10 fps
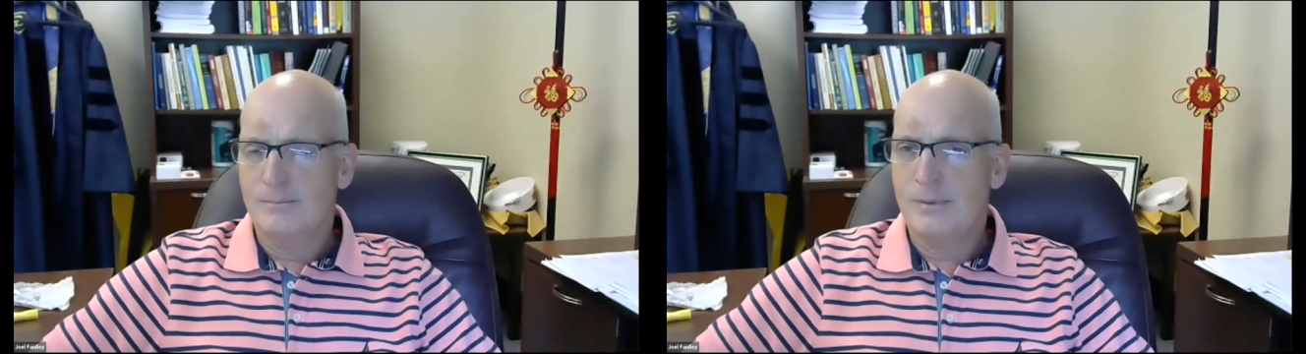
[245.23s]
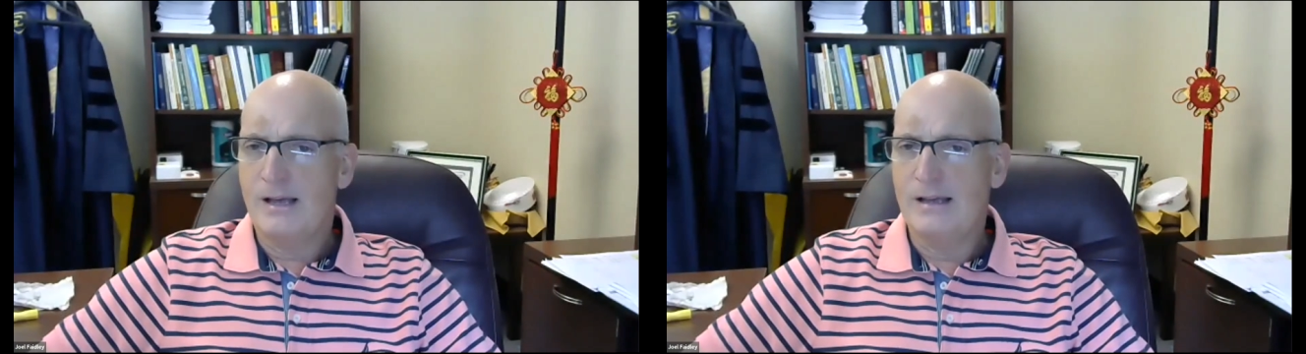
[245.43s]

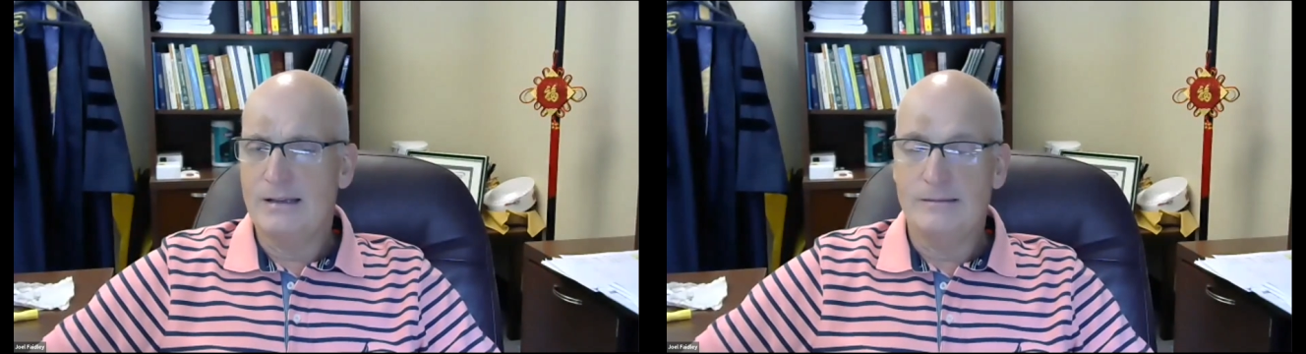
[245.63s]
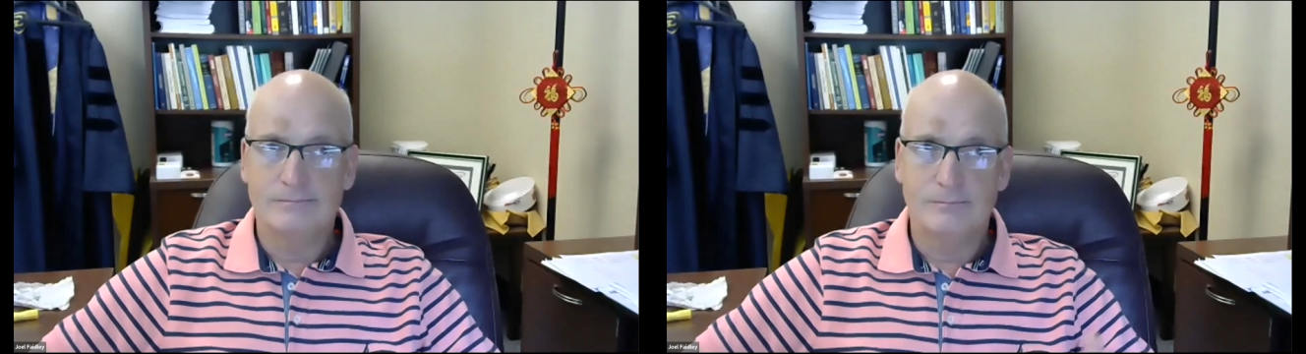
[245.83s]

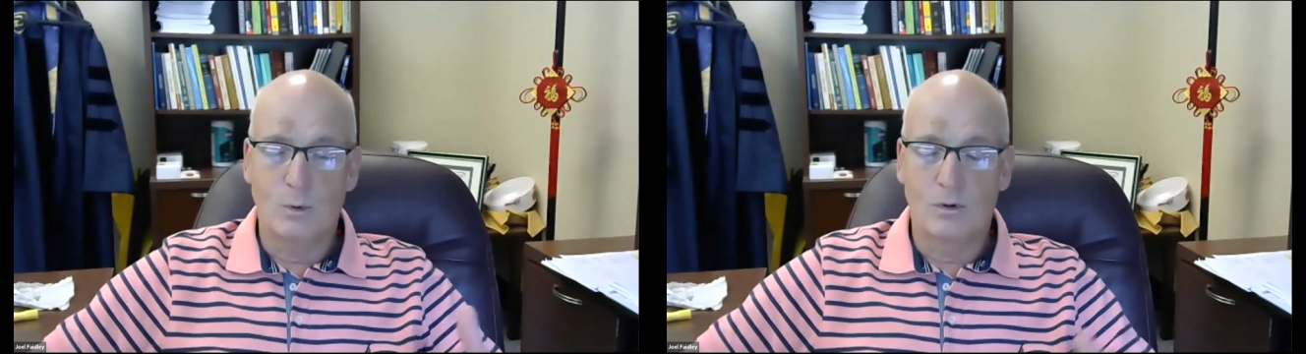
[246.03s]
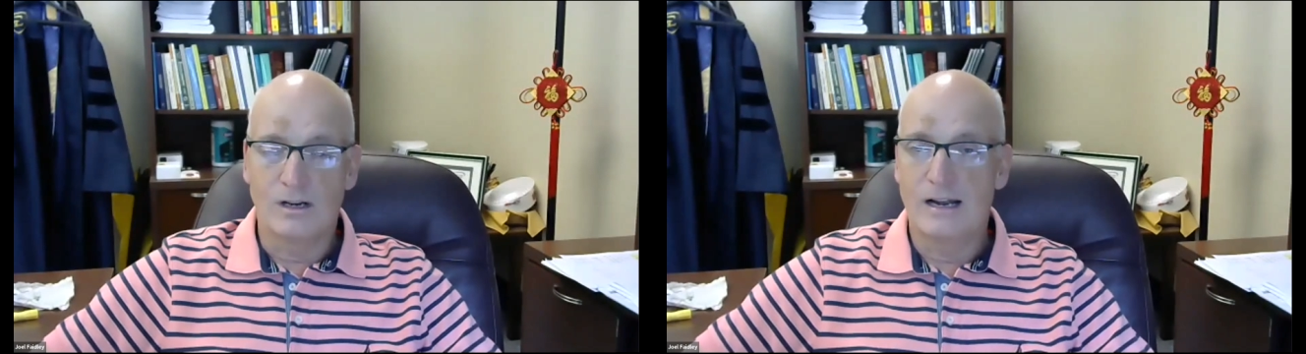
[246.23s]
pay
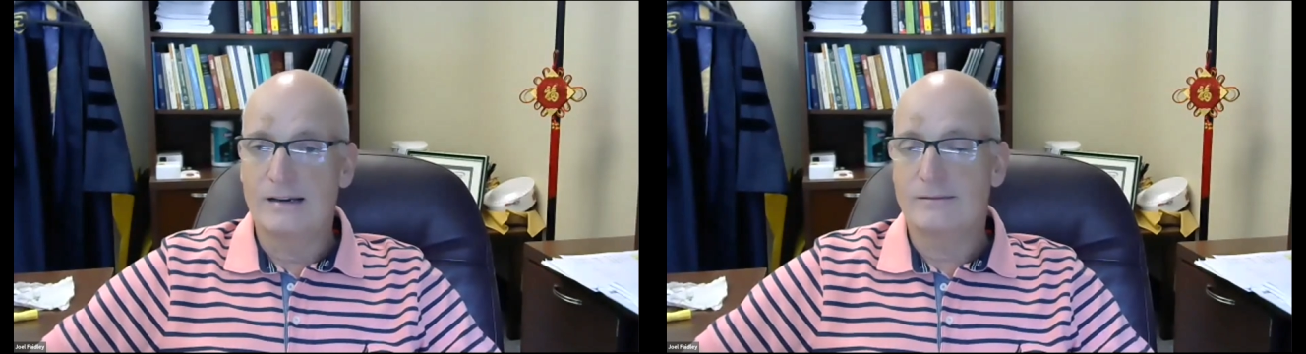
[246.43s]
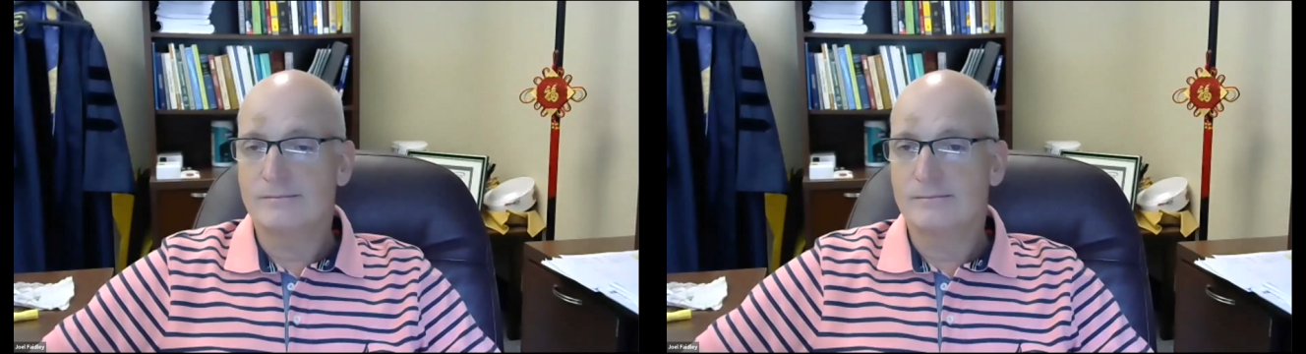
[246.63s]
more like